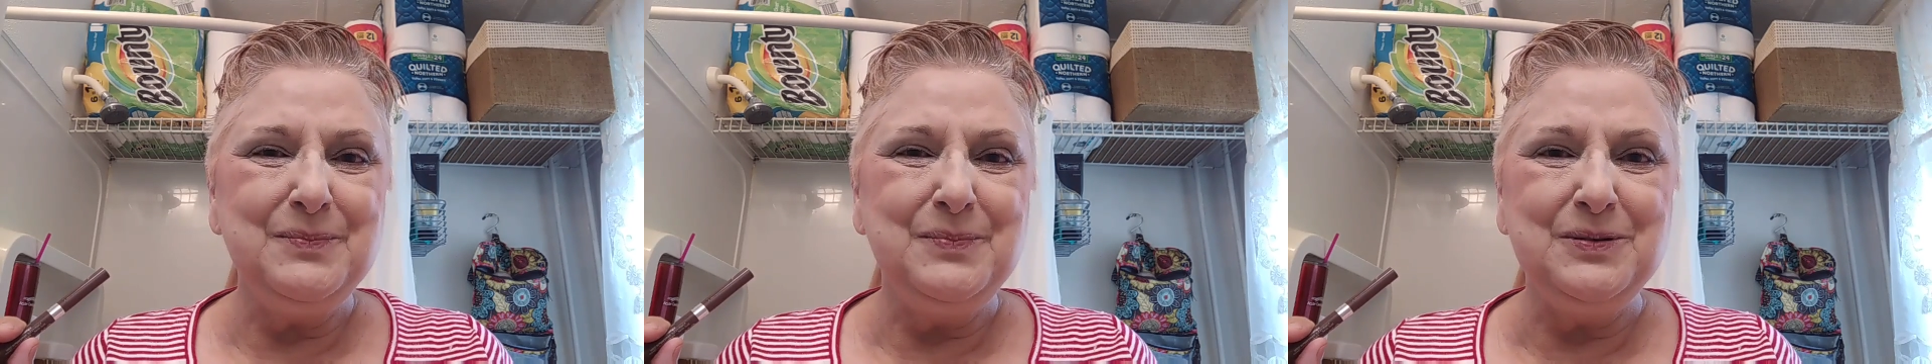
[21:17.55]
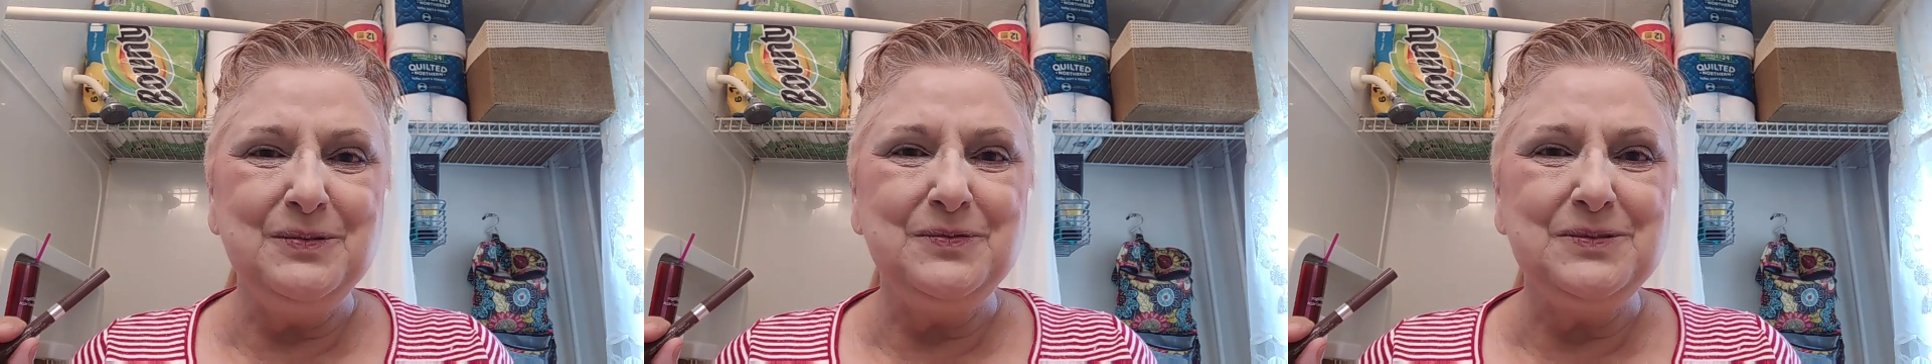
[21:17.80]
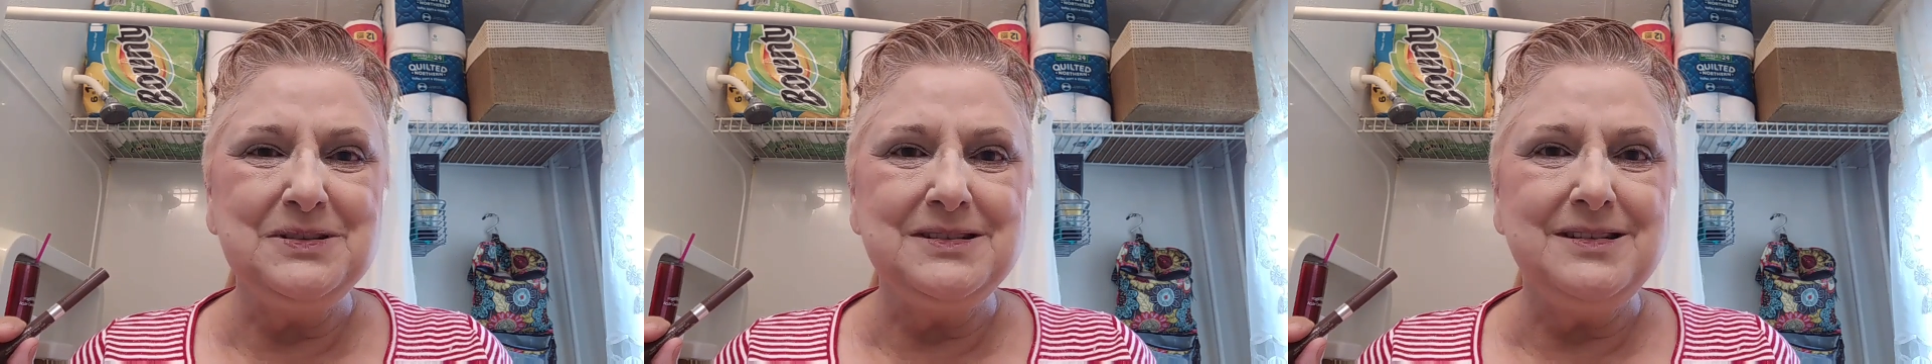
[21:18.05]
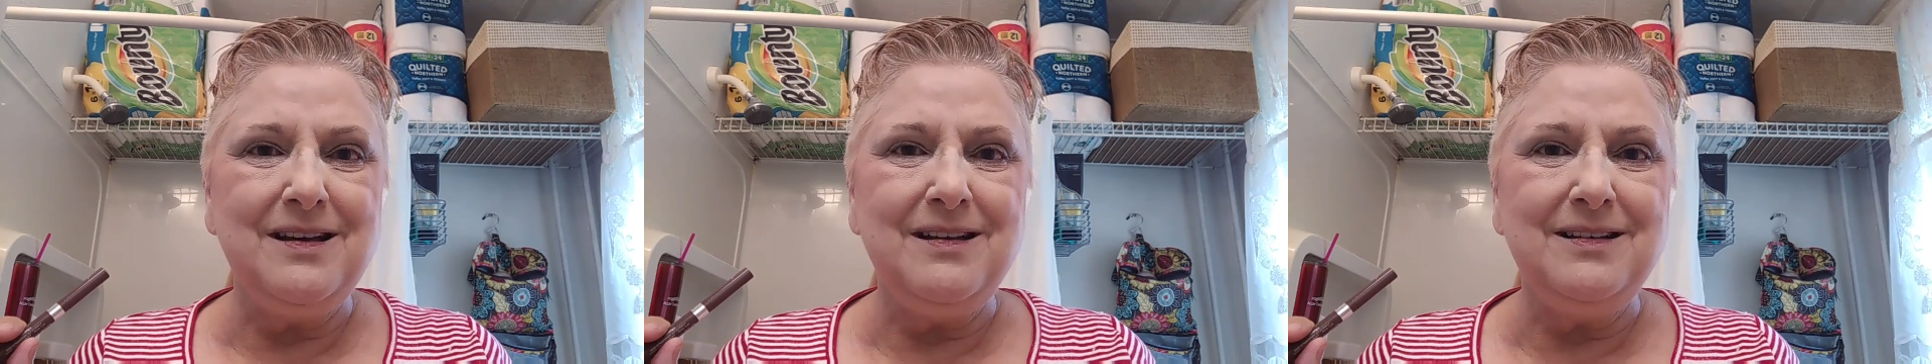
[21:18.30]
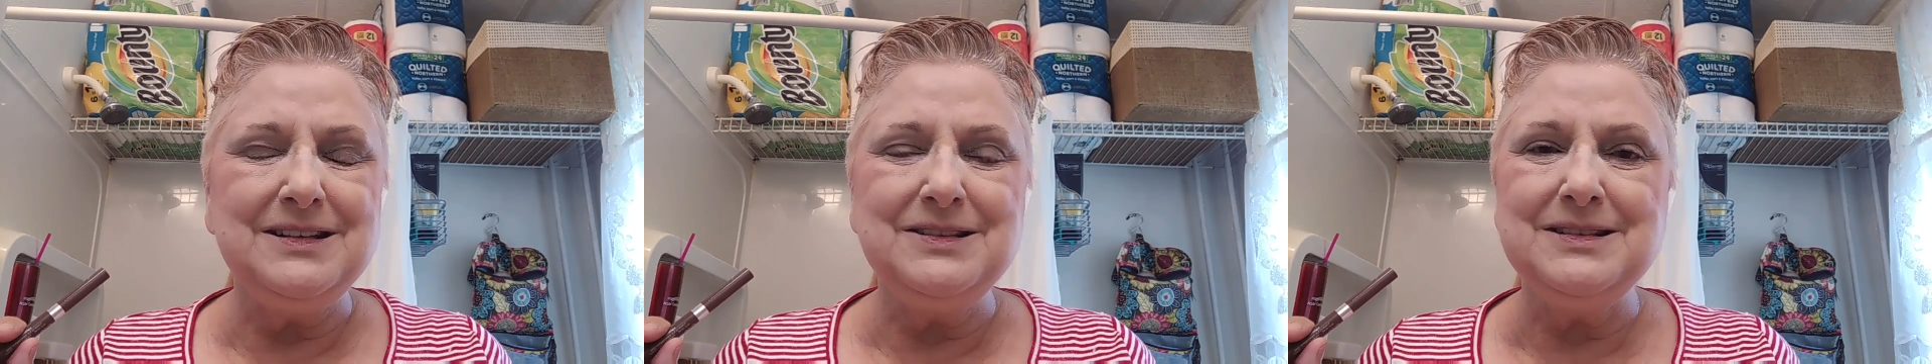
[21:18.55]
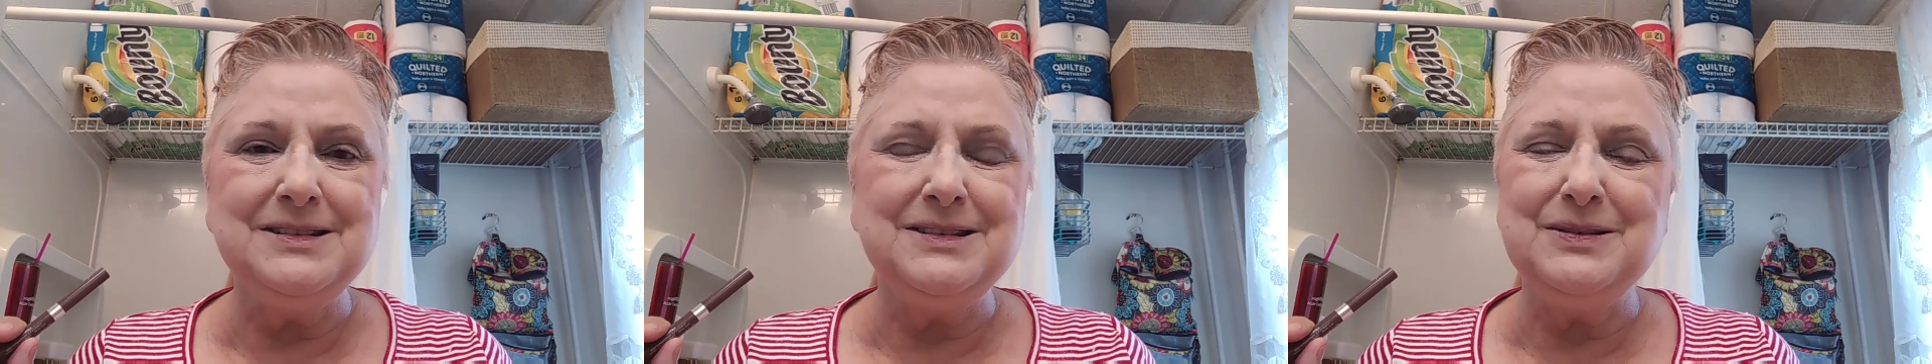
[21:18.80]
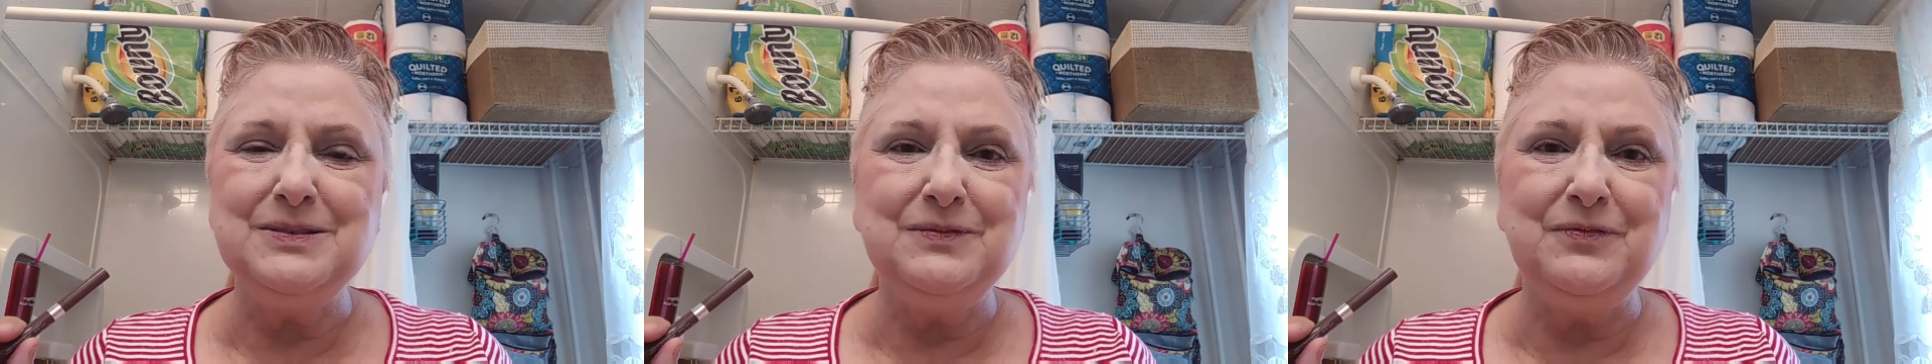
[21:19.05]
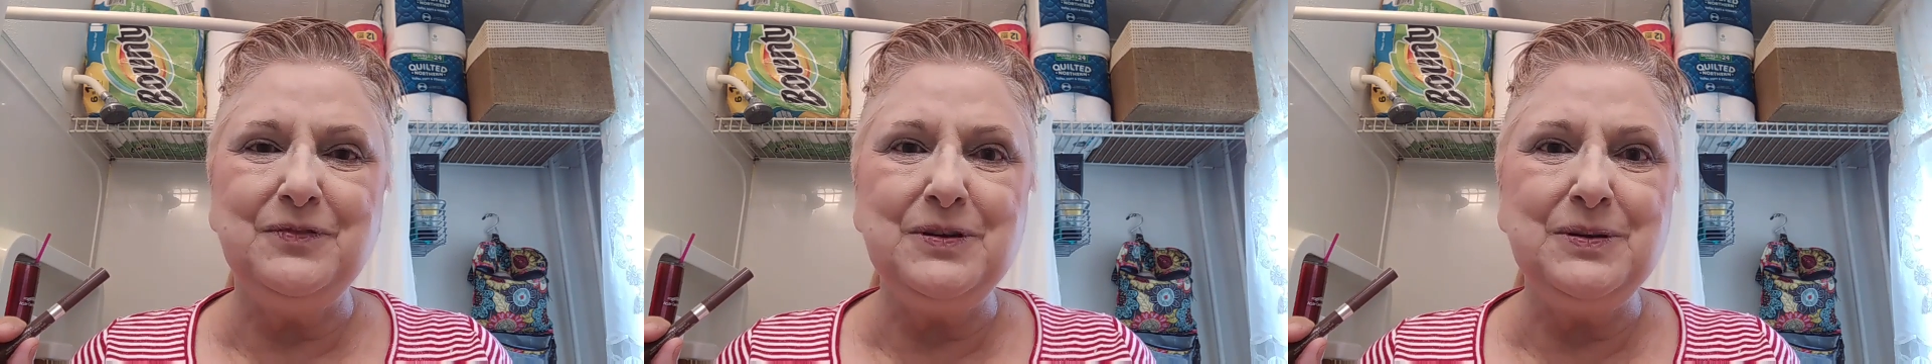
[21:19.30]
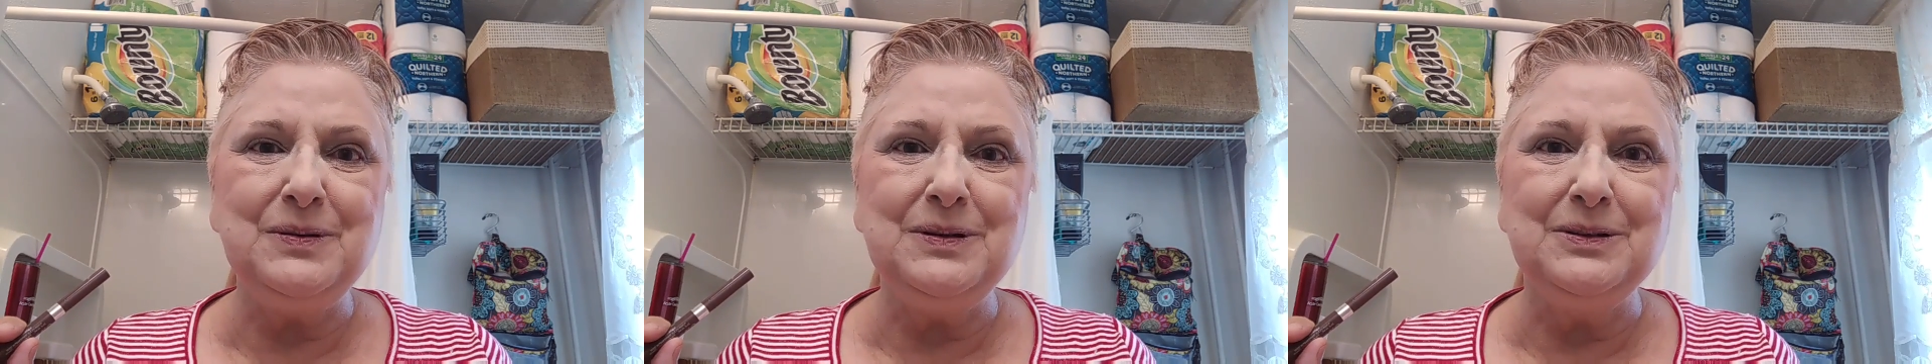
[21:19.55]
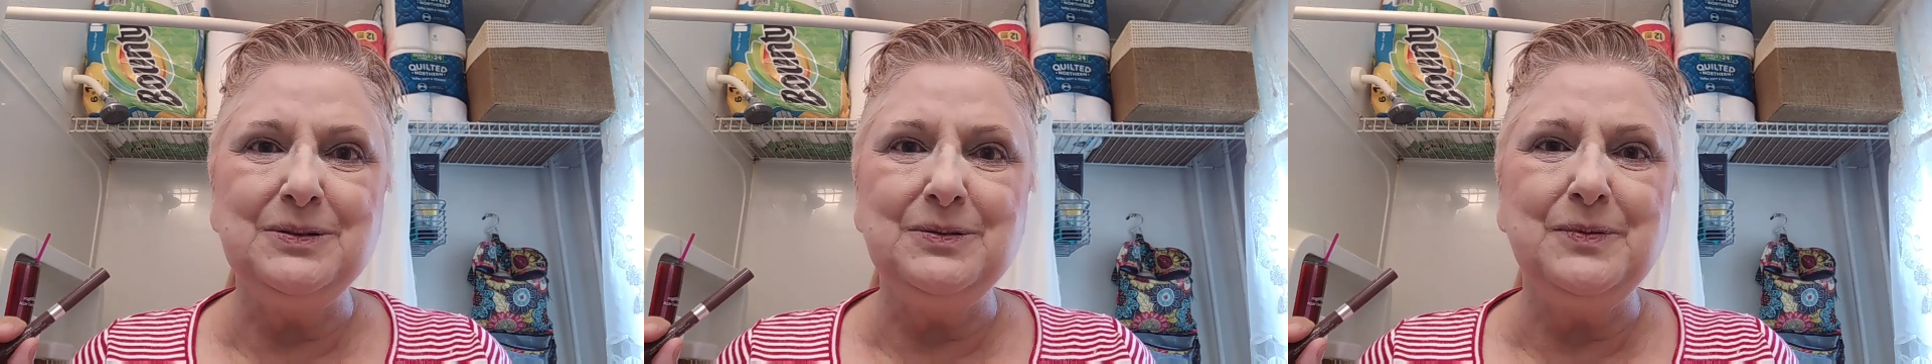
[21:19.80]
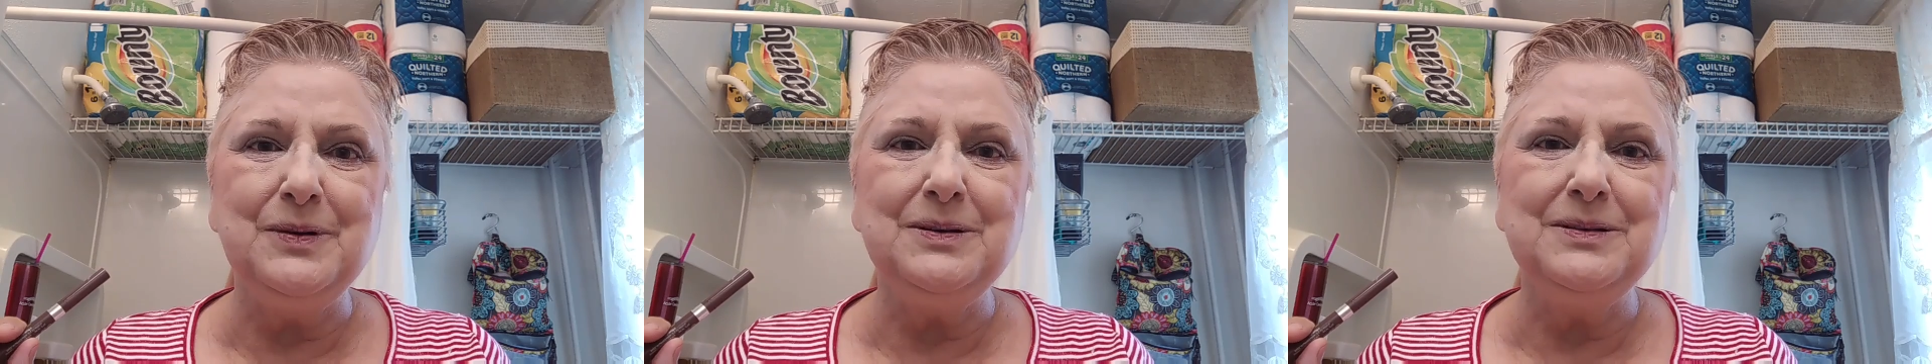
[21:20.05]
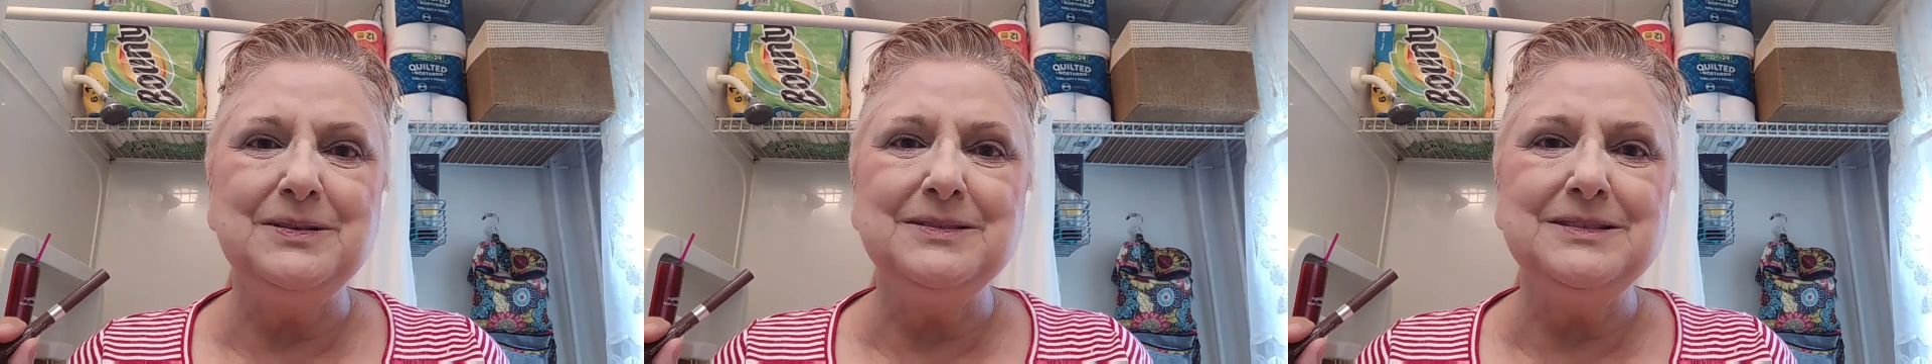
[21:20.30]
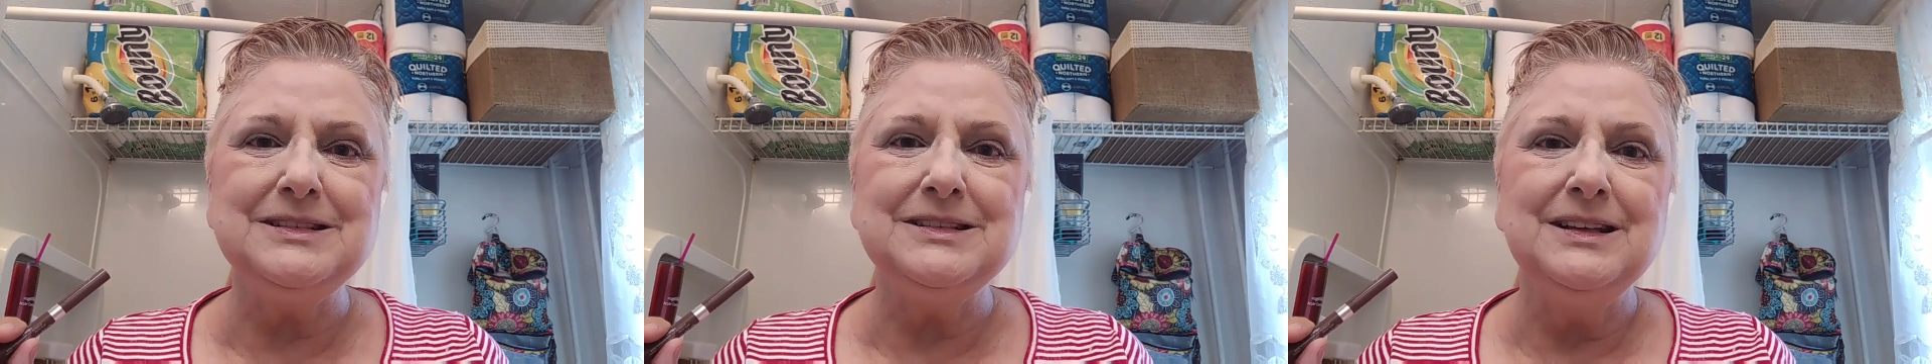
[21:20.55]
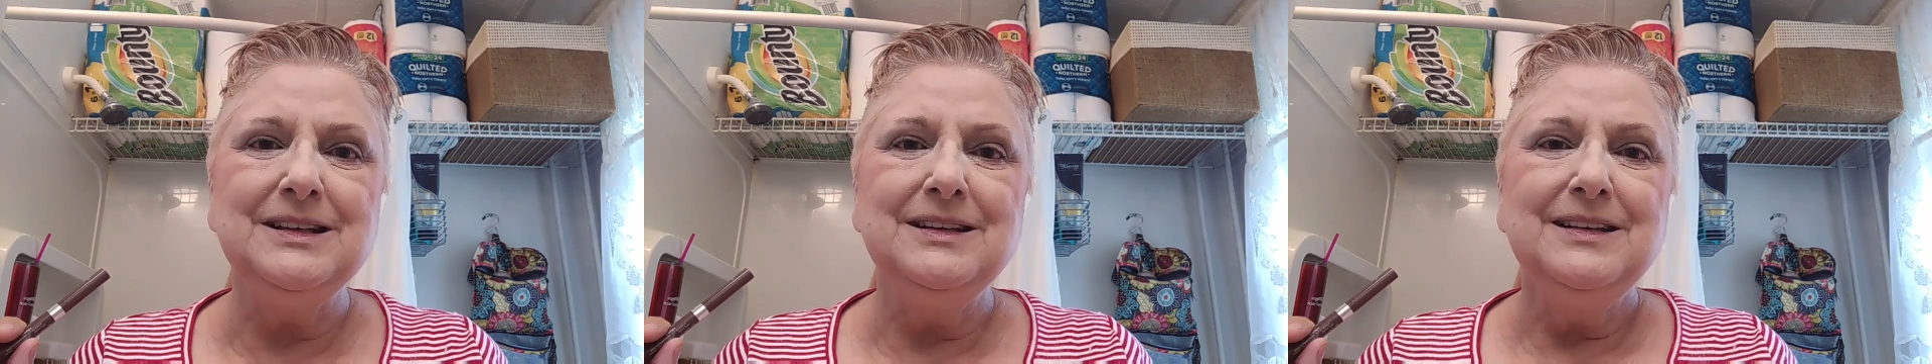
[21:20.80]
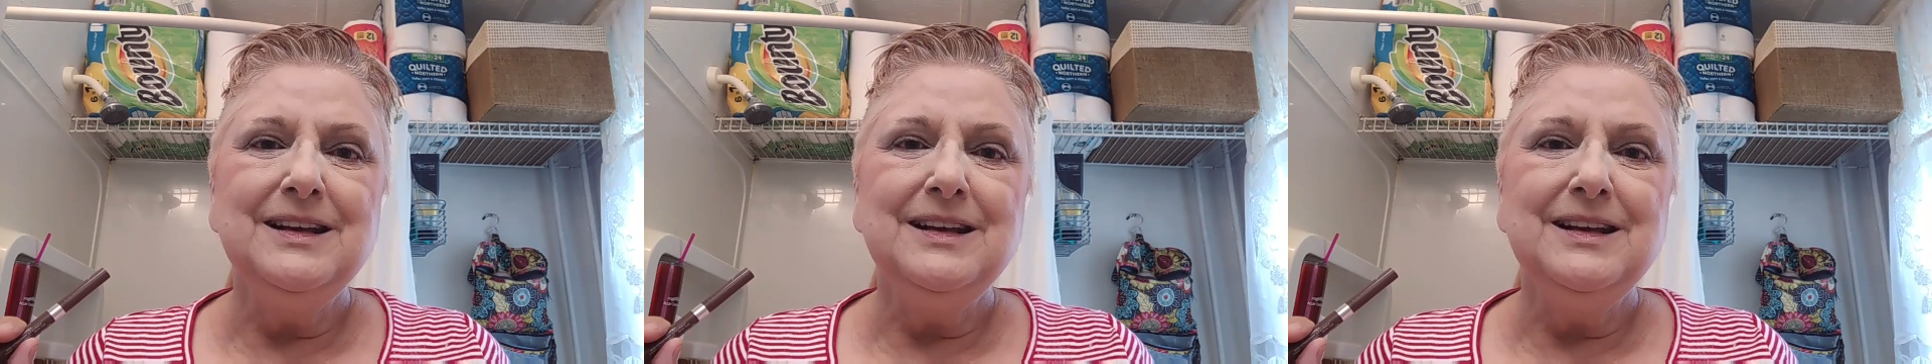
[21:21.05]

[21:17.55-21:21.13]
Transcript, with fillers: that a beautiful song in just those few little words?